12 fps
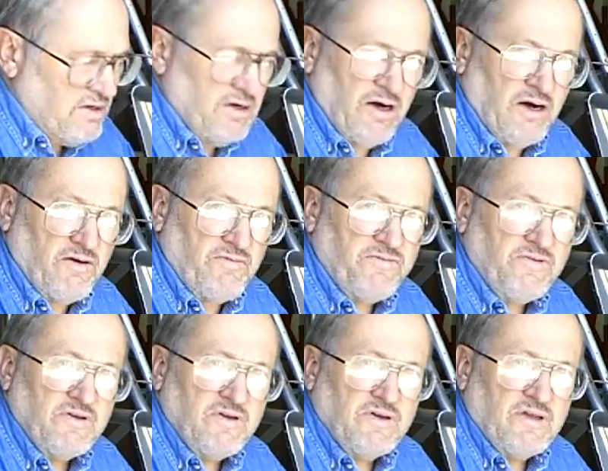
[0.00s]
of
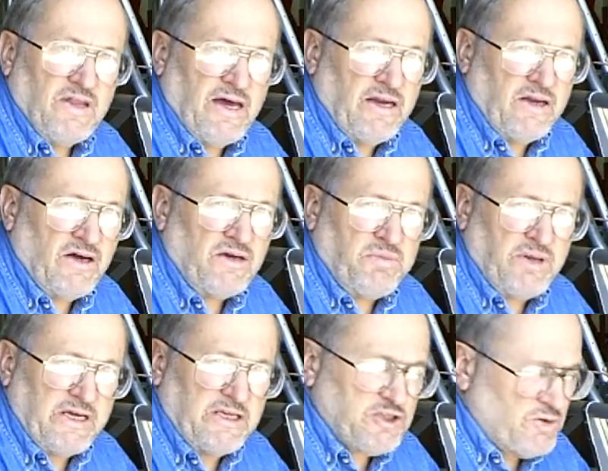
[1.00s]
that nut
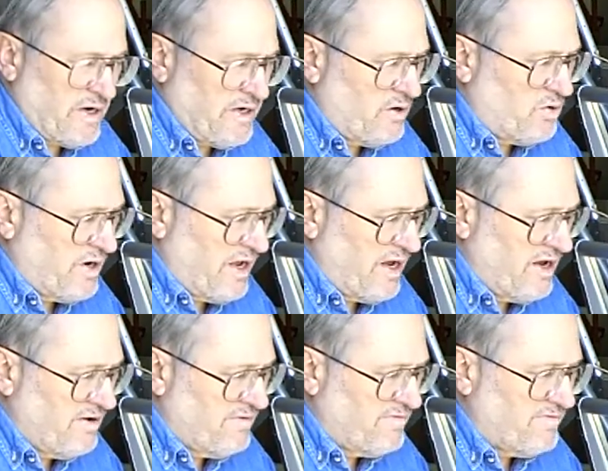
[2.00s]
plate so I don't
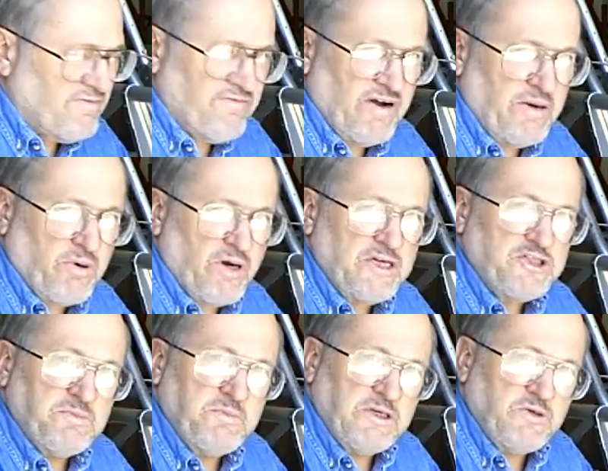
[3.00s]
have
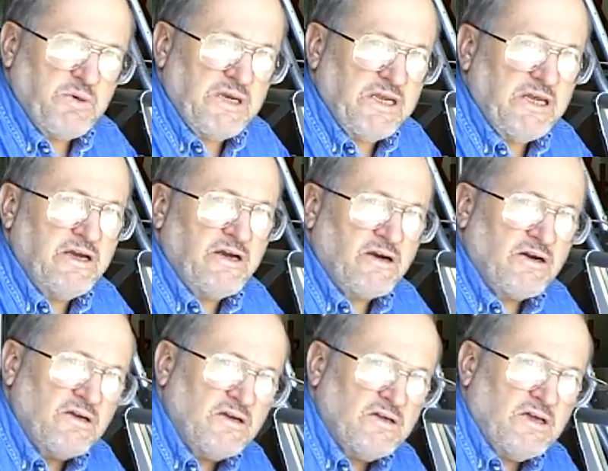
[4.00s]
vibration between here
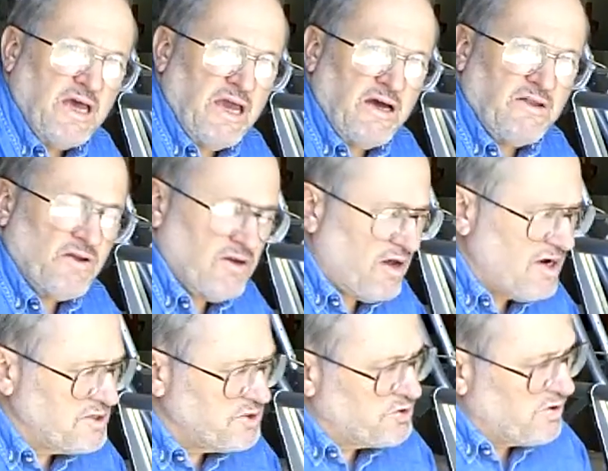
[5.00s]
and the
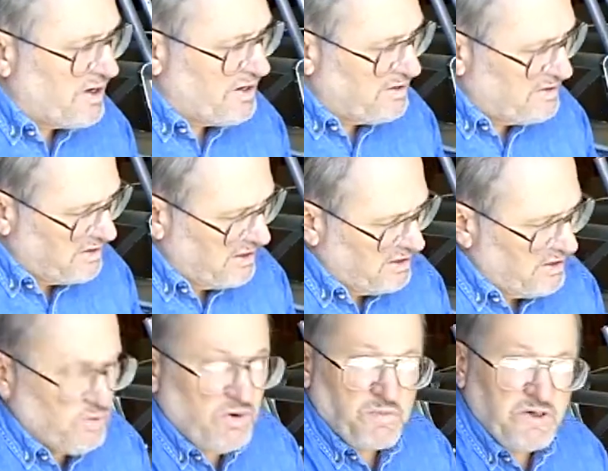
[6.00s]
longeron, and it
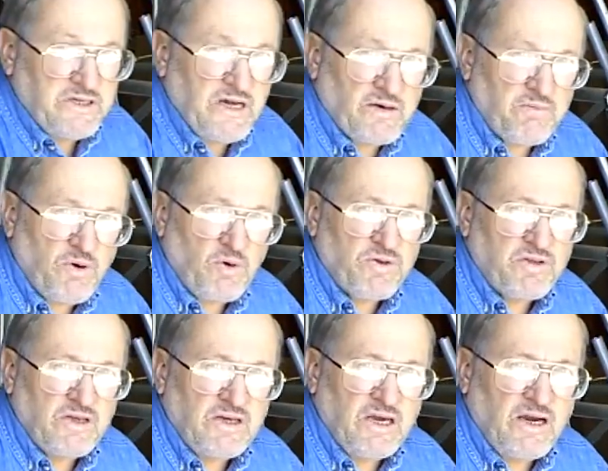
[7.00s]
will protect both
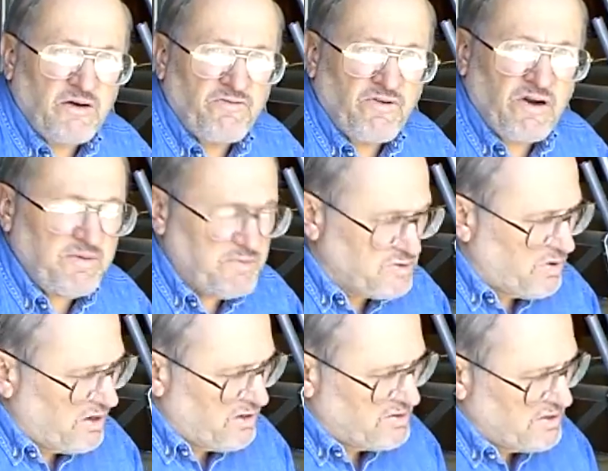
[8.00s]
the airframe as
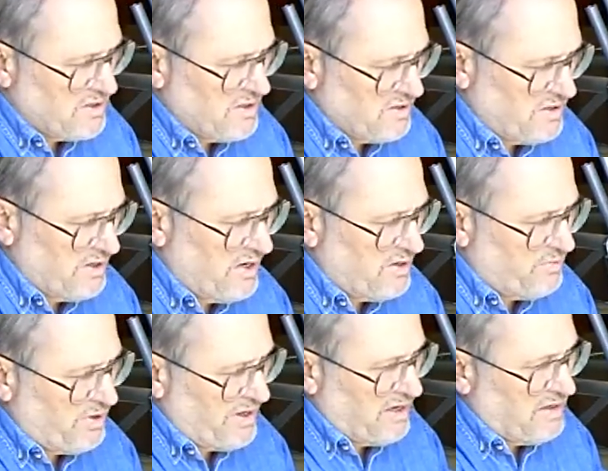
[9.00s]
well as the nut
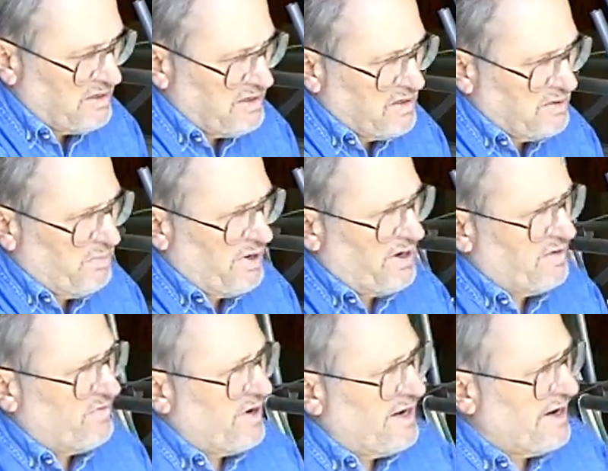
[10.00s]
plate. But
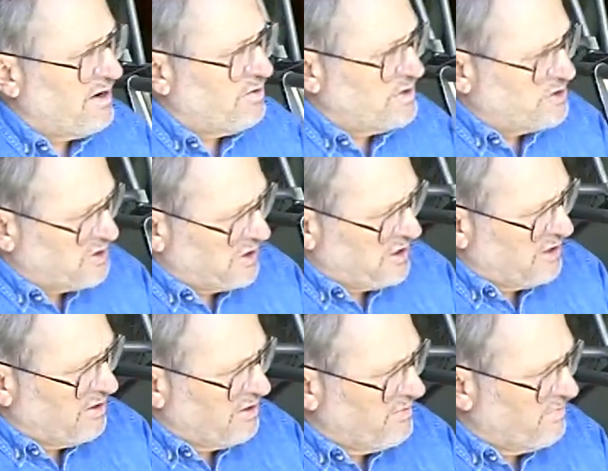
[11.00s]
right now it's
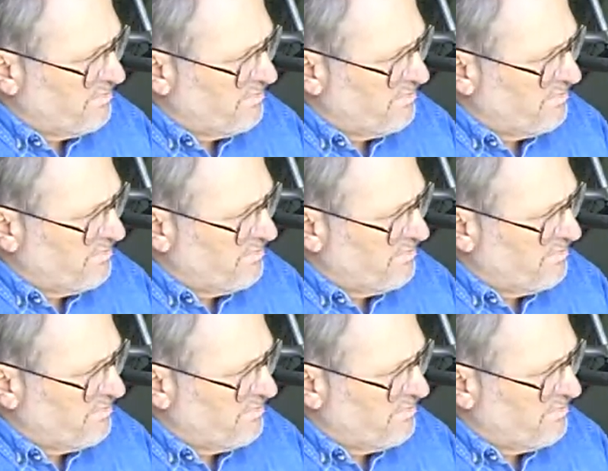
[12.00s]
secured.